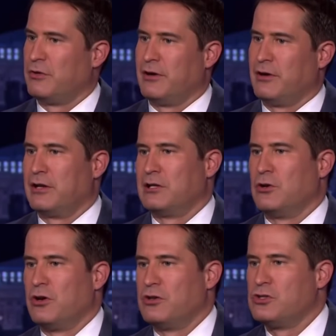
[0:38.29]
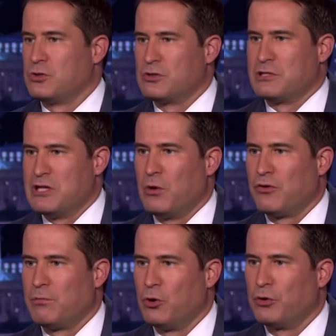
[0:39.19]
there, I'm going to go there too because we know
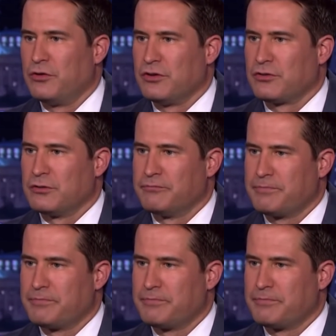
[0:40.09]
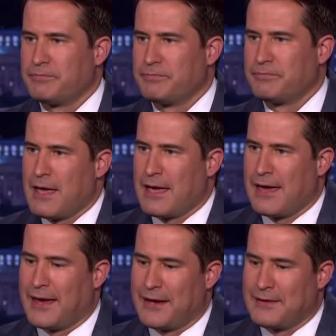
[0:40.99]
it's a broken system.
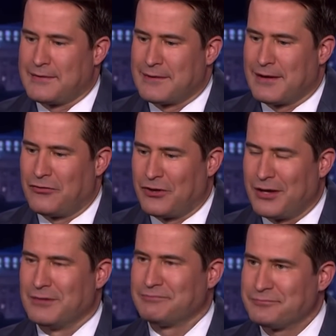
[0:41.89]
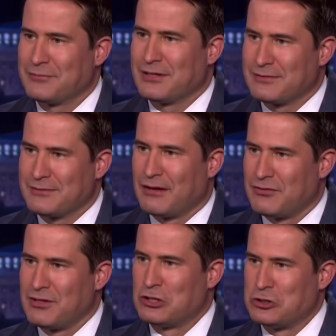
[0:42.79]
And I'll tell you, I've
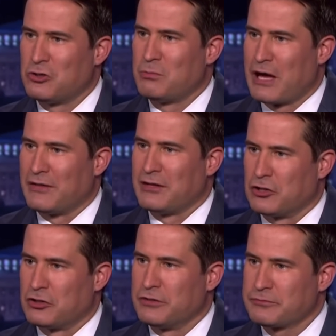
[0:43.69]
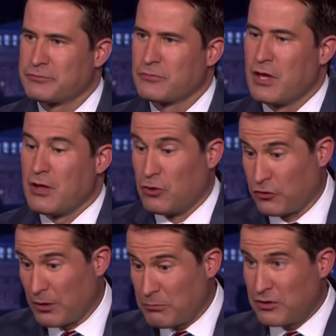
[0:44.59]
seen the good, the bad, and the ugly. There are
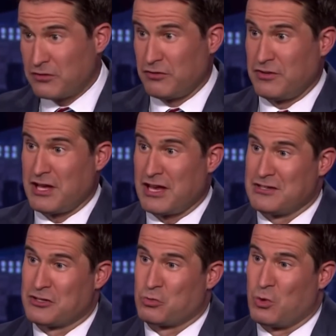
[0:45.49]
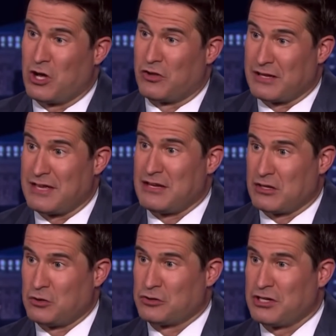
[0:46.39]
some things the VA does well, like they
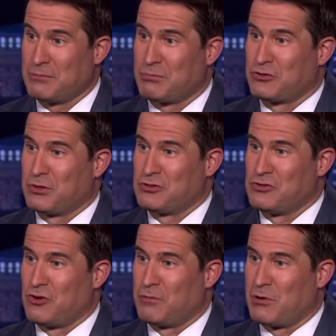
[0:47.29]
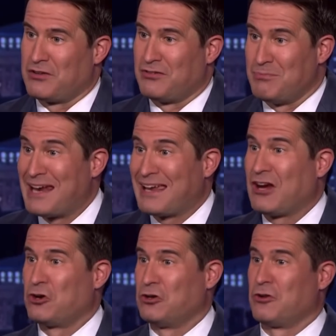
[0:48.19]
negotiate prescription drug prices.
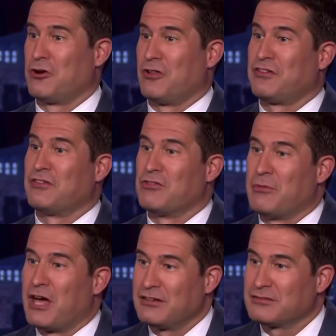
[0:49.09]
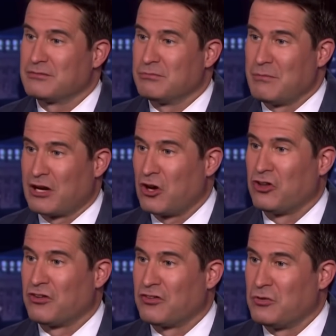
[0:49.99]
Medicare could learn a lesson from that. Mm-hmm. Medicare
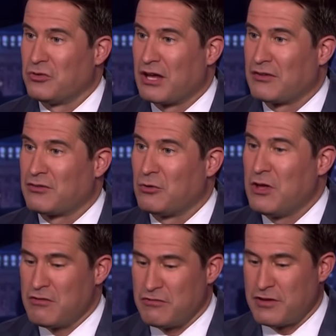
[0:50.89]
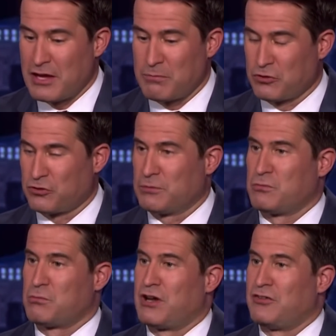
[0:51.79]
doesn't do that. So VA
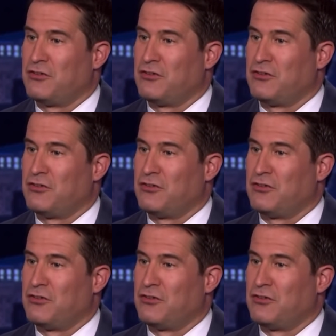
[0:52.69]
prescription prices